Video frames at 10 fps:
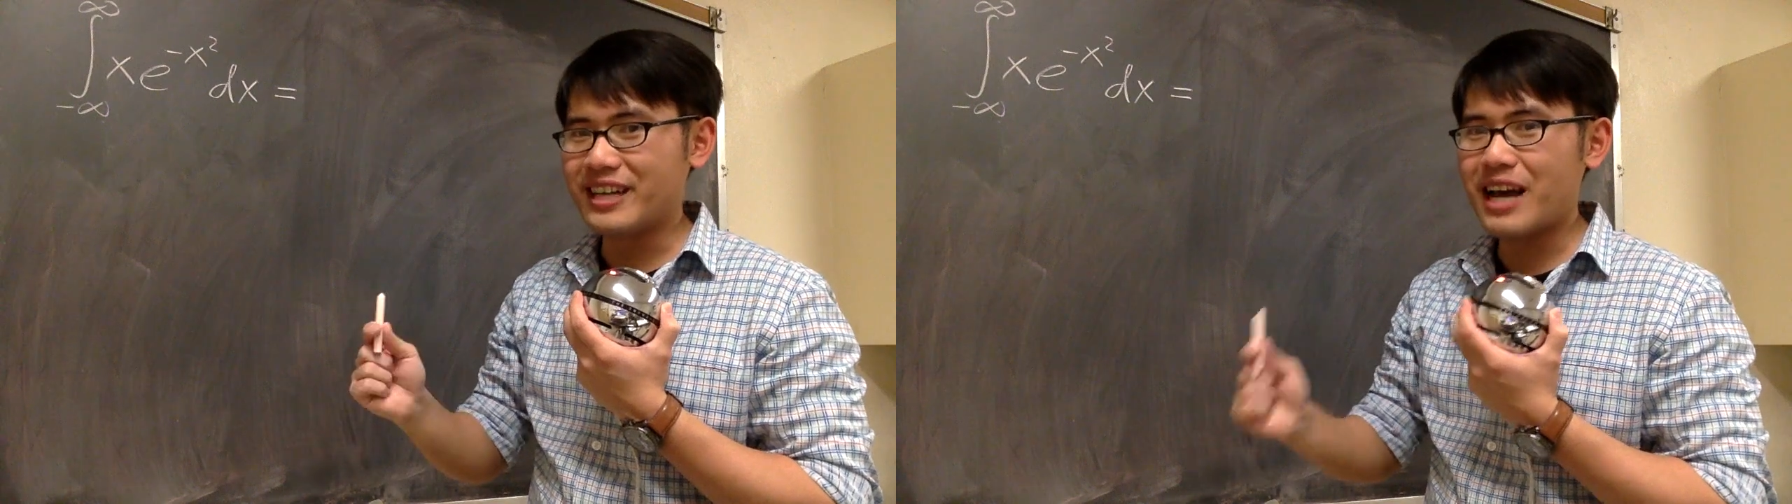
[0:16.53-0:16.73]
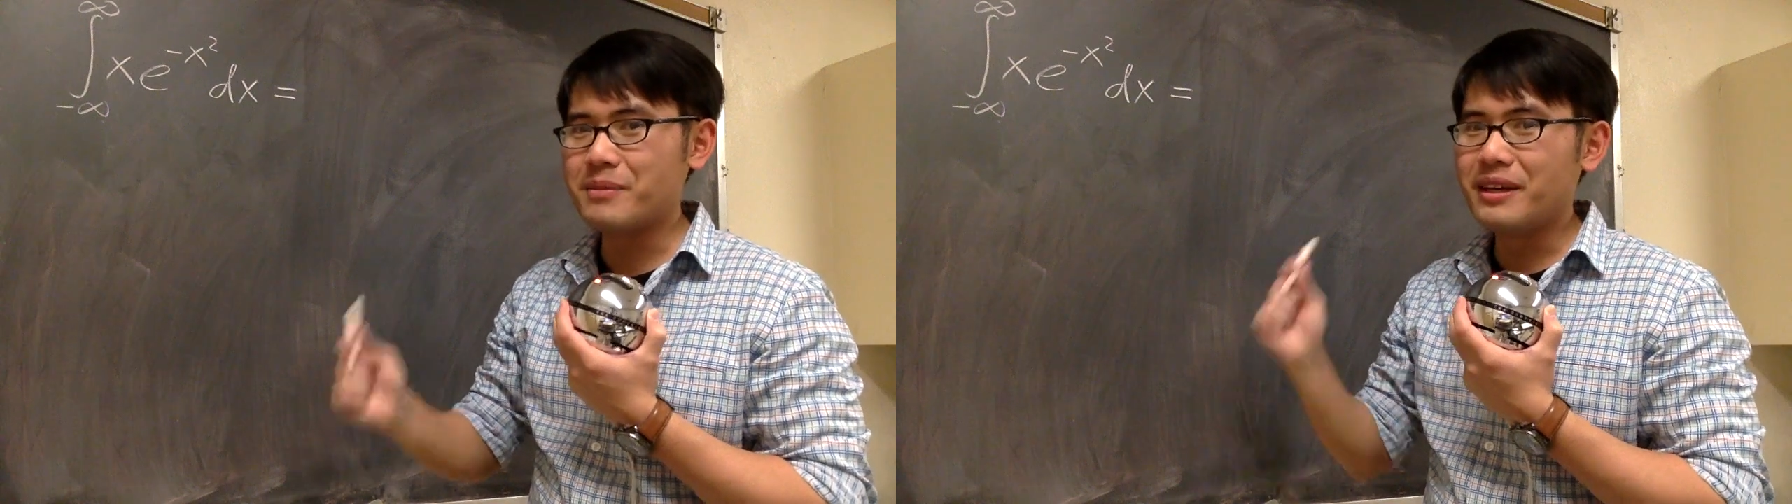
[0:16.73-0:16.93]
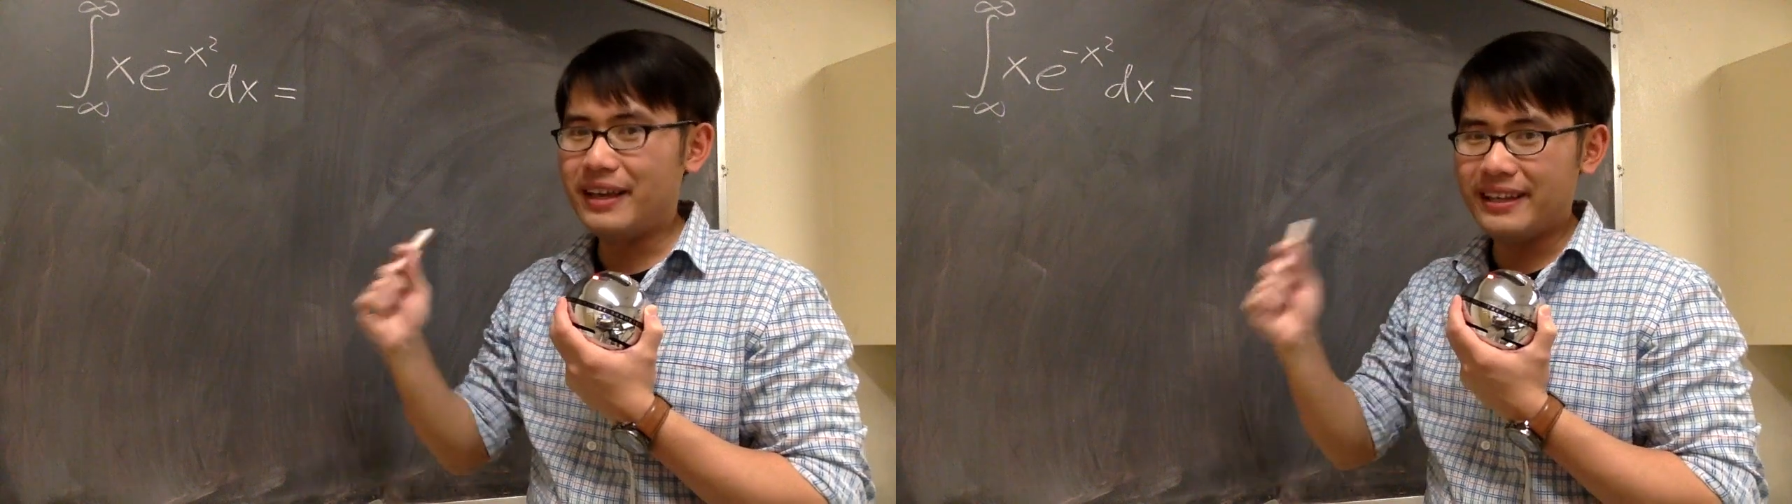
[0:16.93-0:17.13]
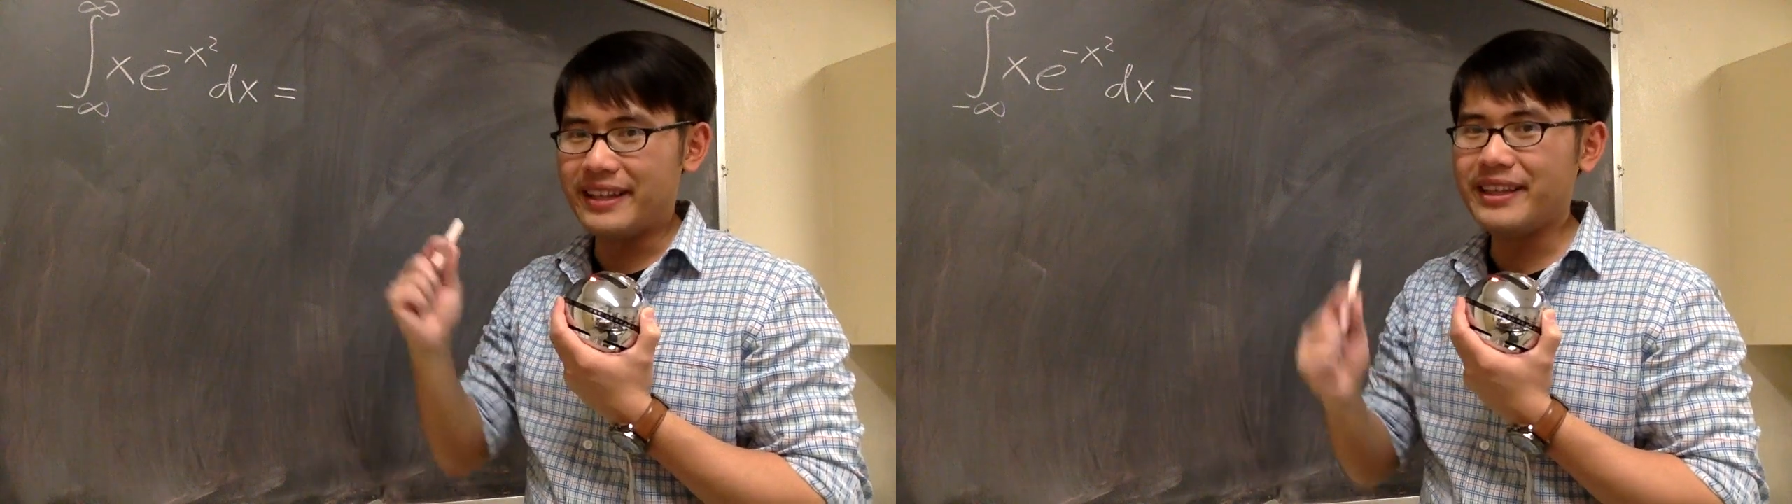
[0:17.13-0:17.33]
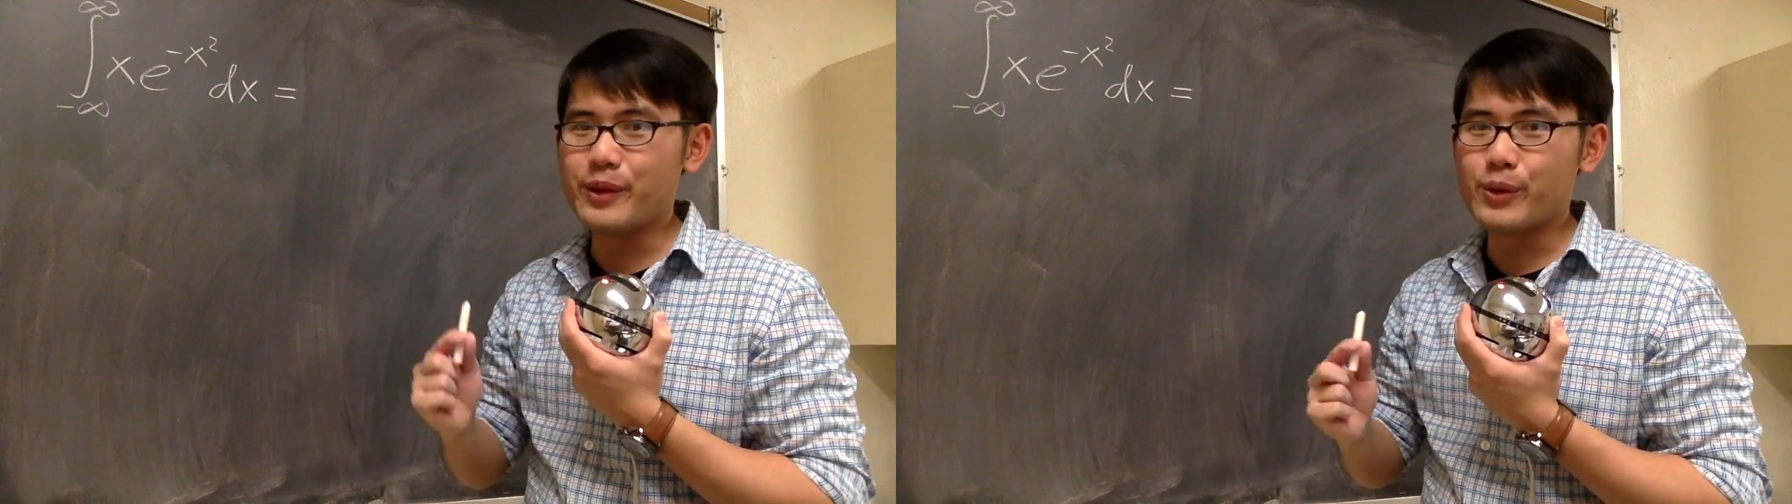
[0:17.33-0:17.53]
time in the
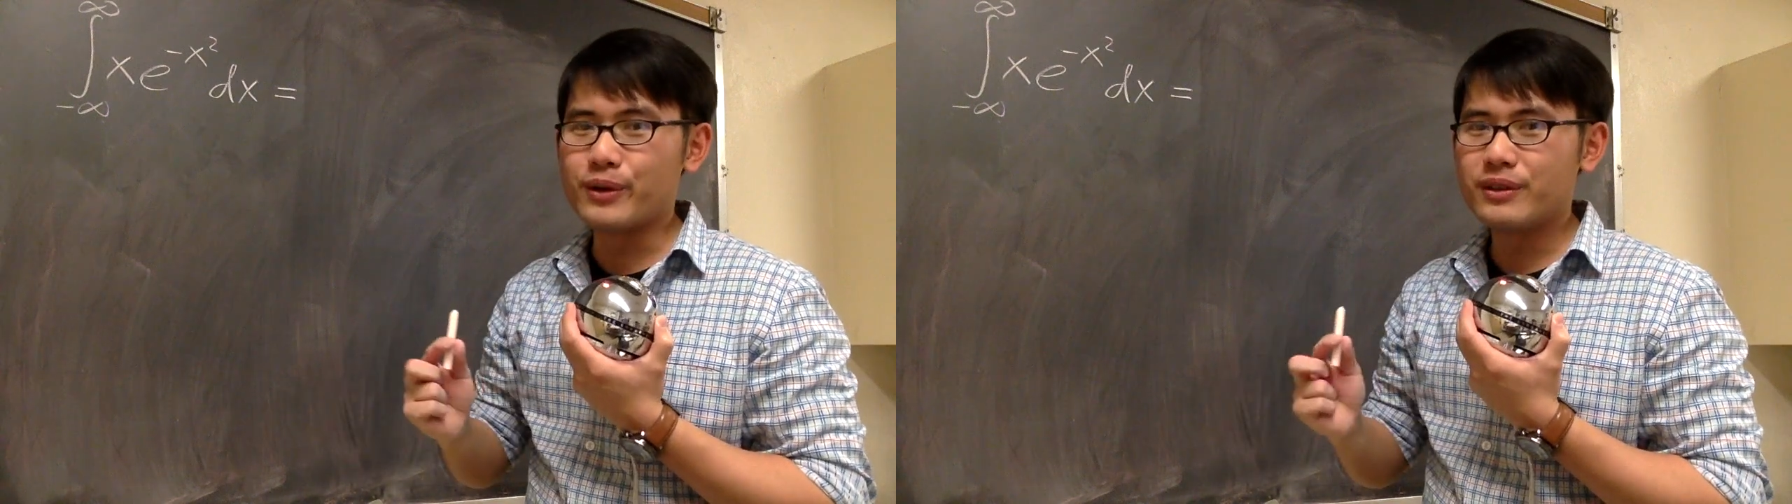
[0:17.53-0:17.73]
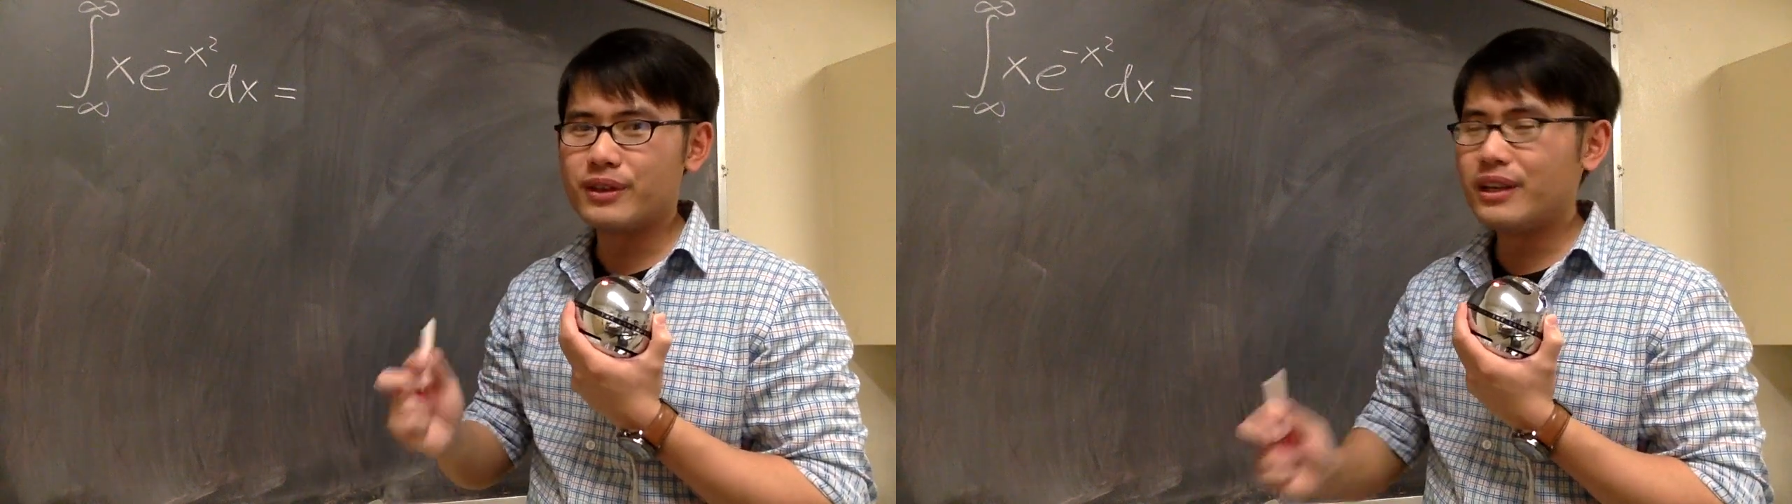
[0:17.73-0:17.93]
integral.